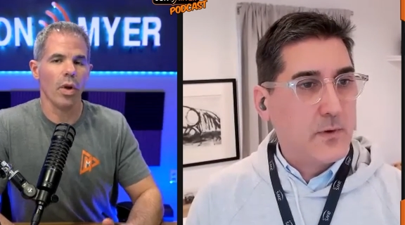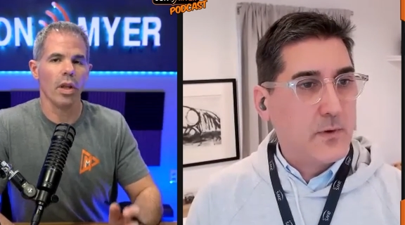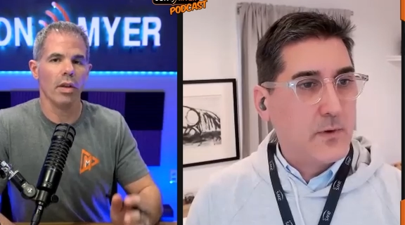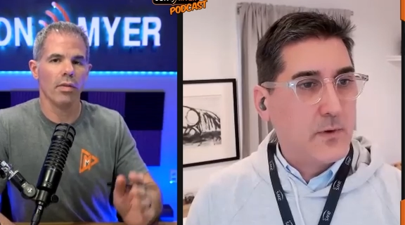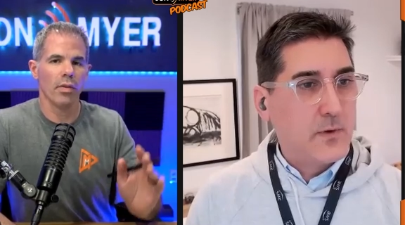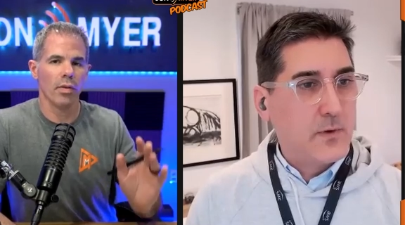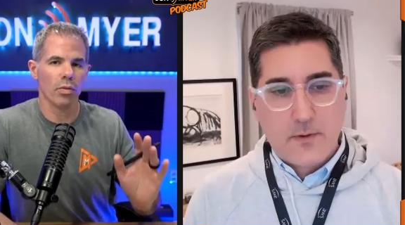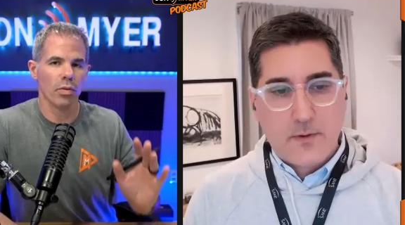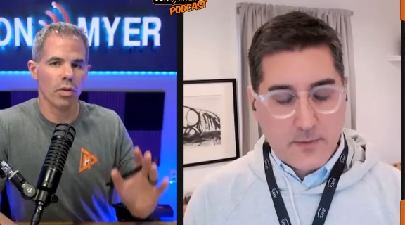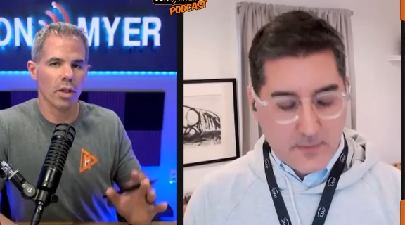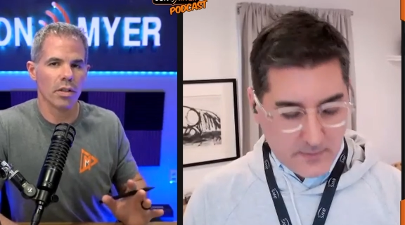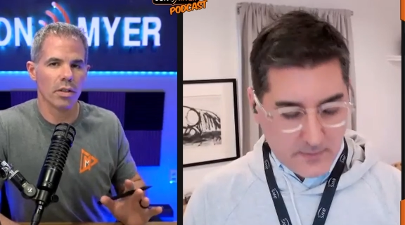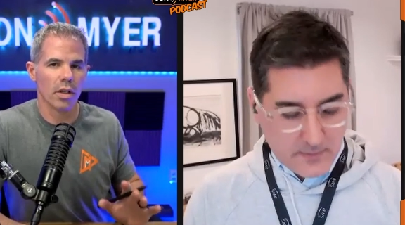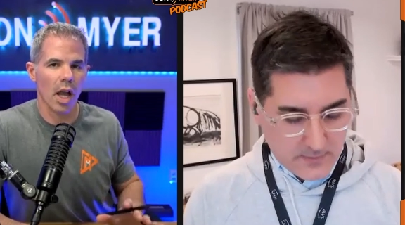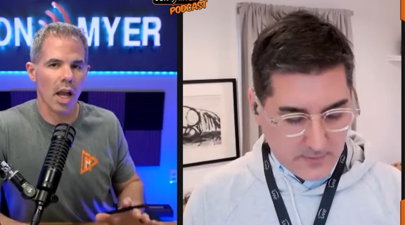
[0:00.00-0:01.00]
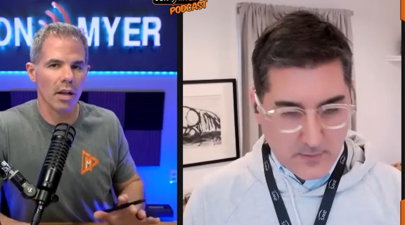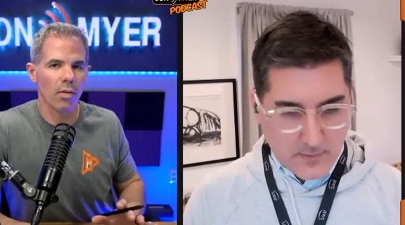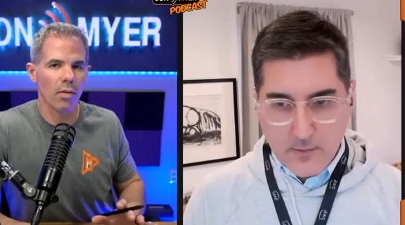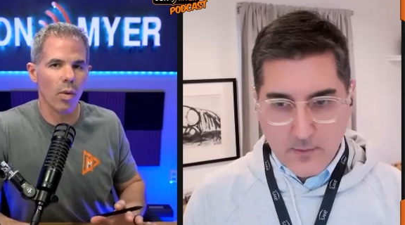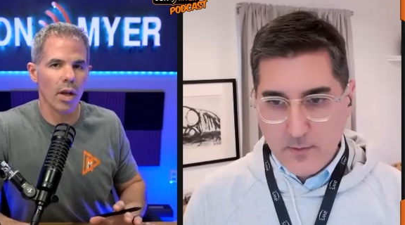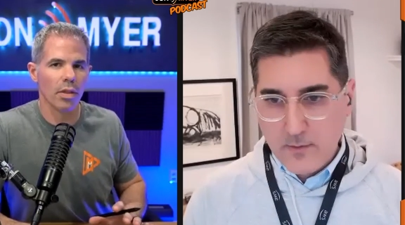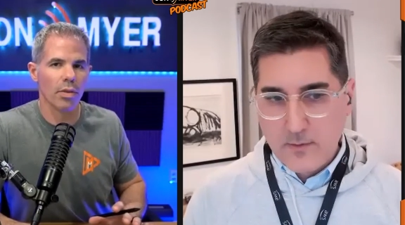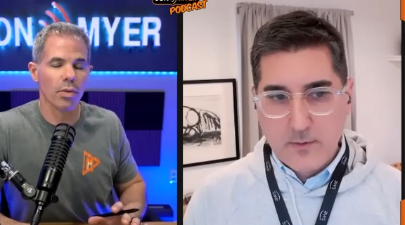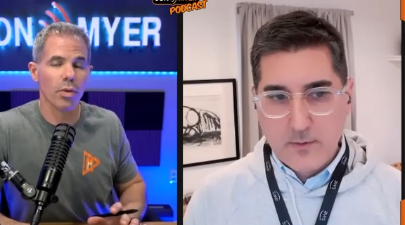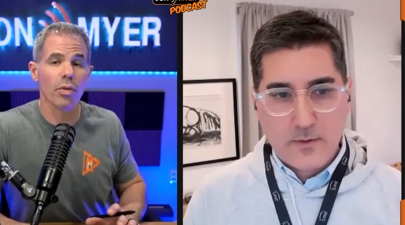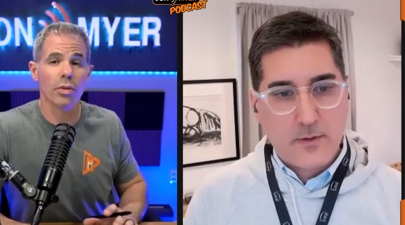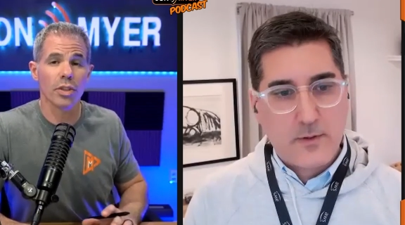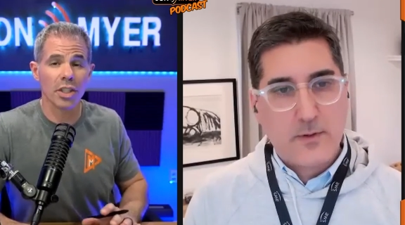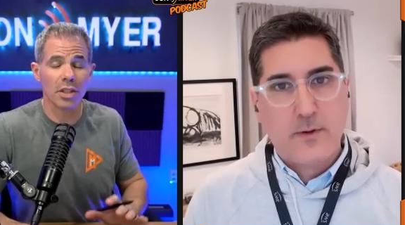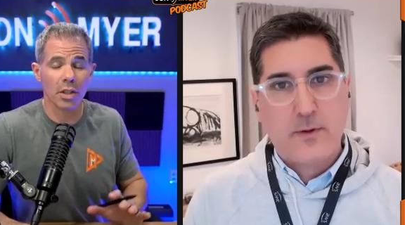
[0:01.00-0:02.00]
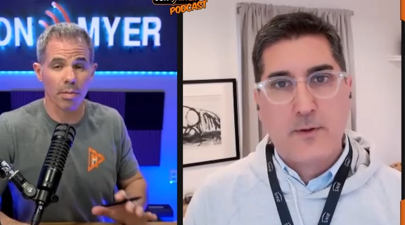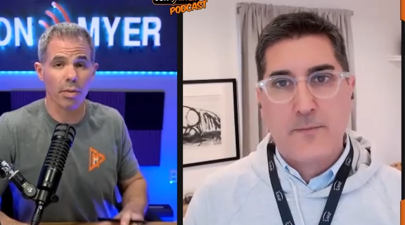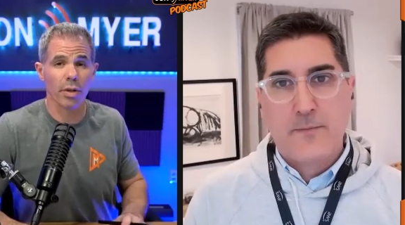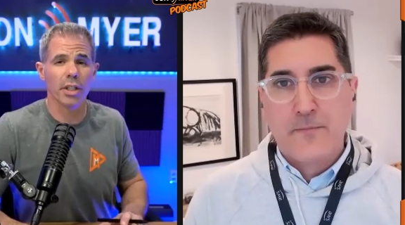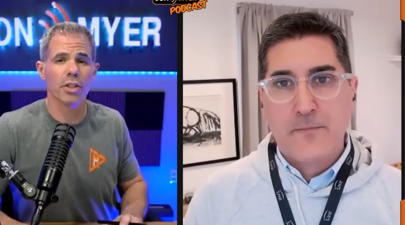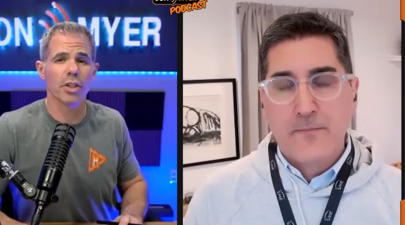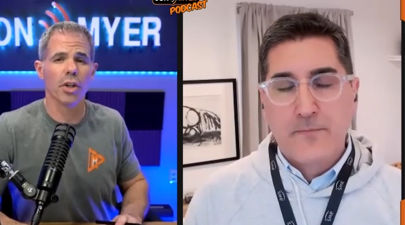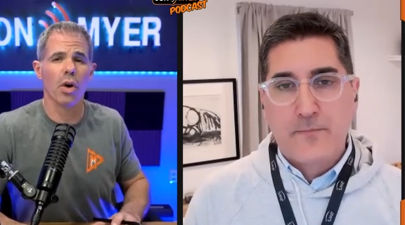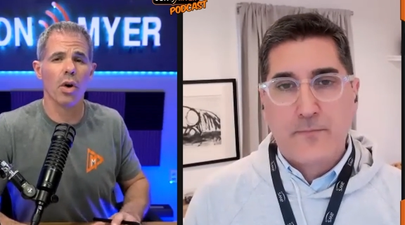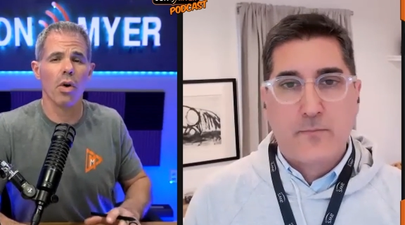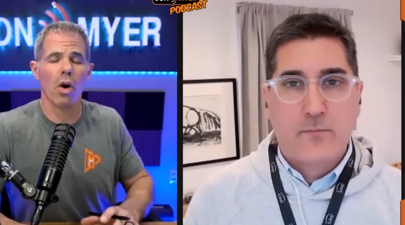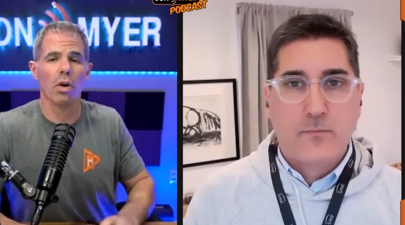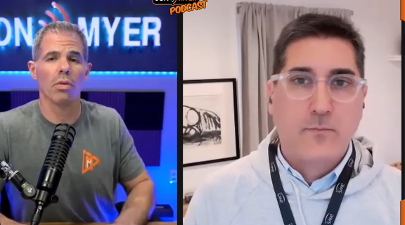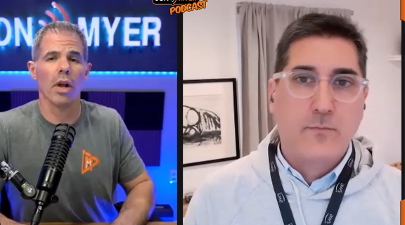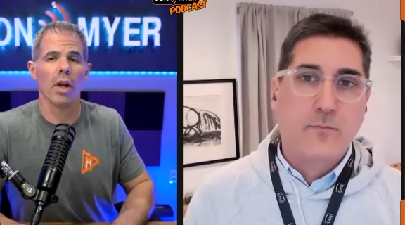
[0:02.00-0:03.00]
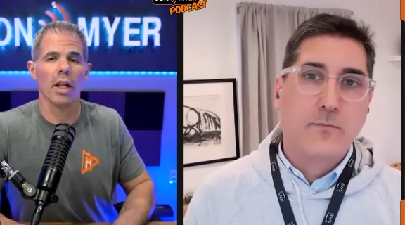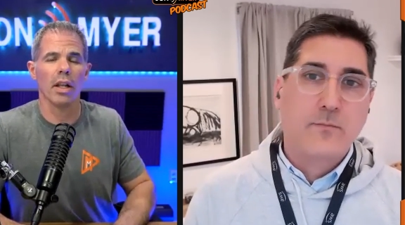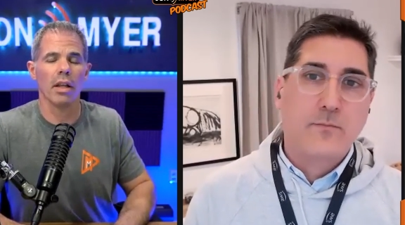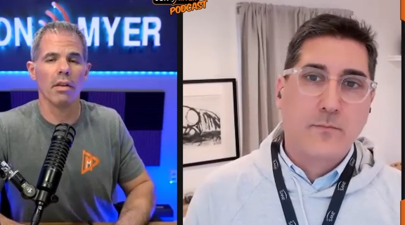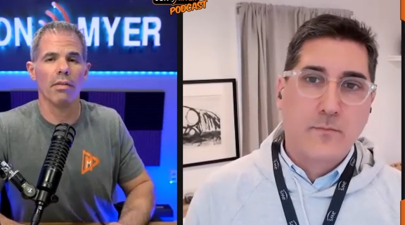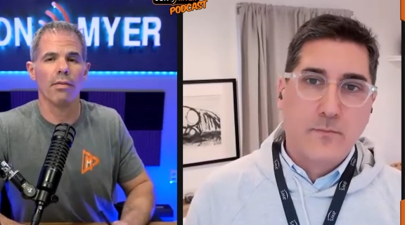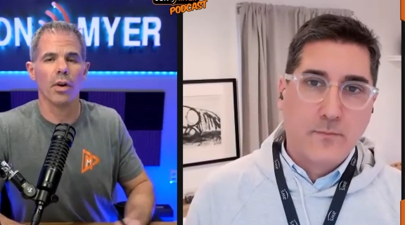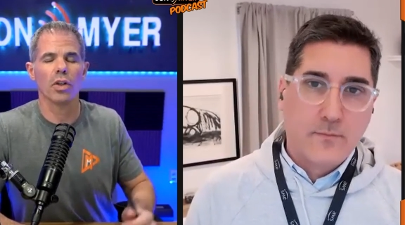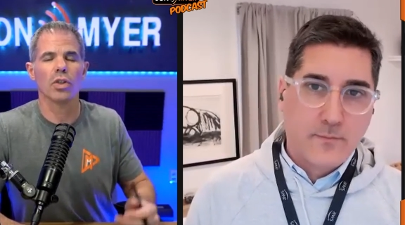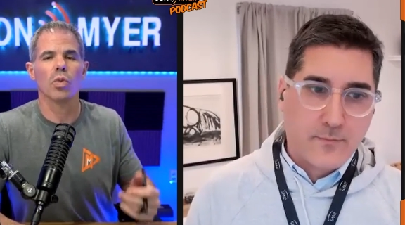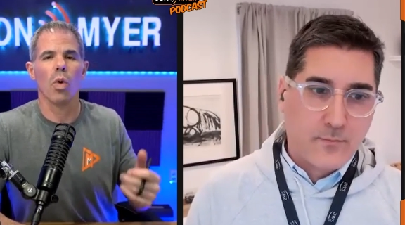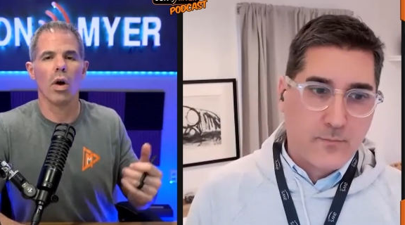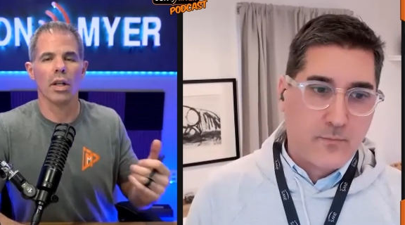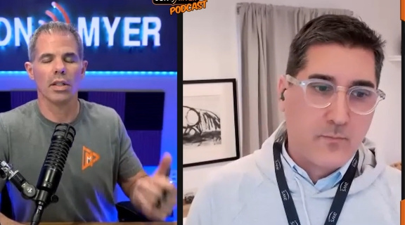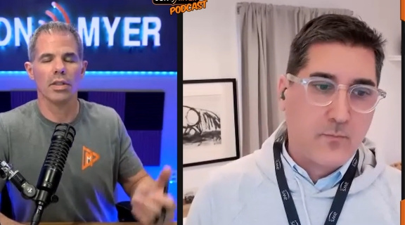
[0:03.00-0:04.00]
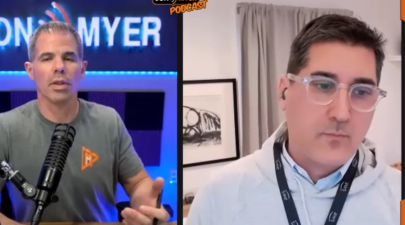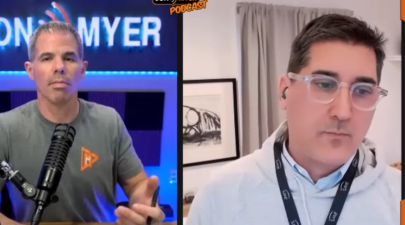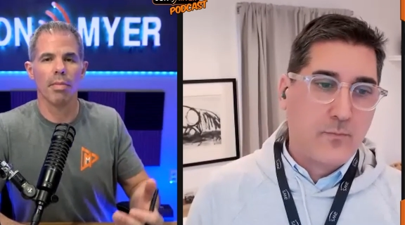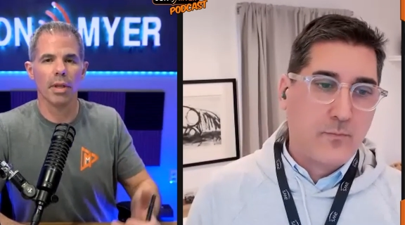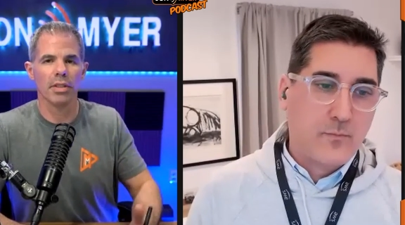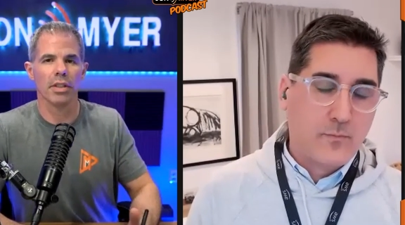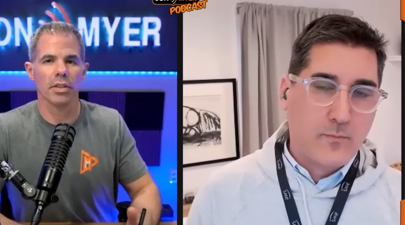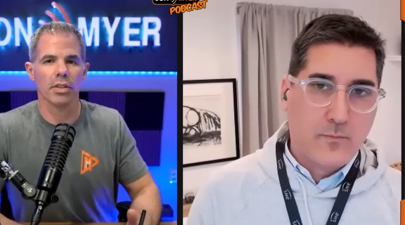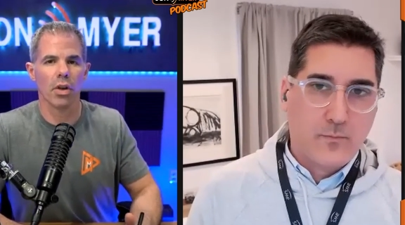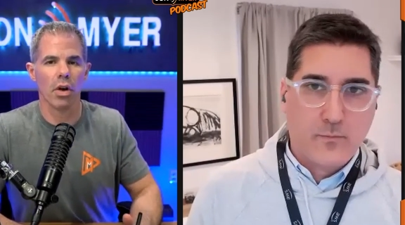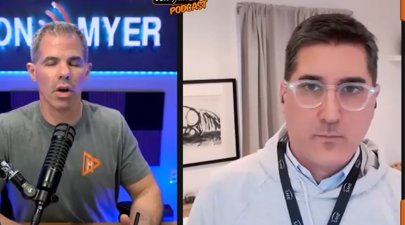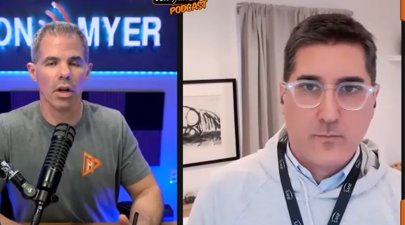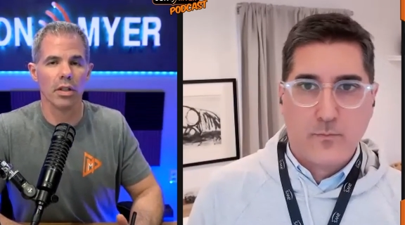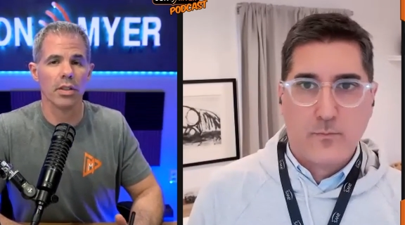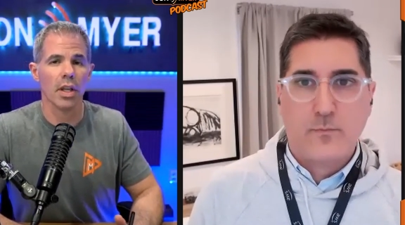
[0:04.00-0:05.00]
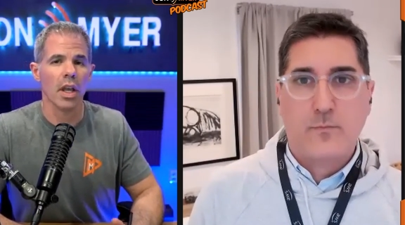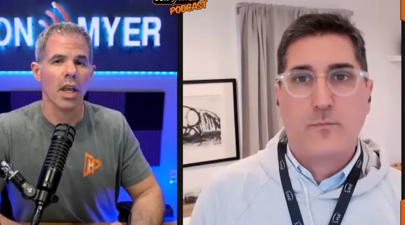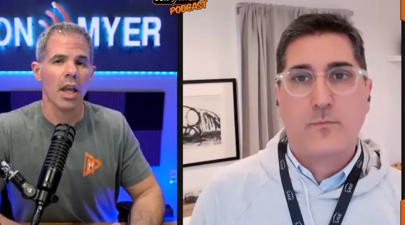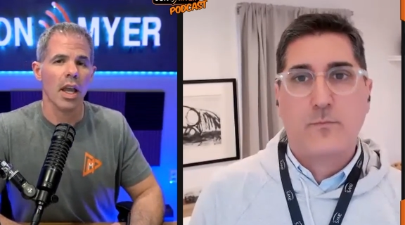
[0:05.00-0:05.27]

Speaker 1: we've kind of went through just the pre-show already. First one is the business cards.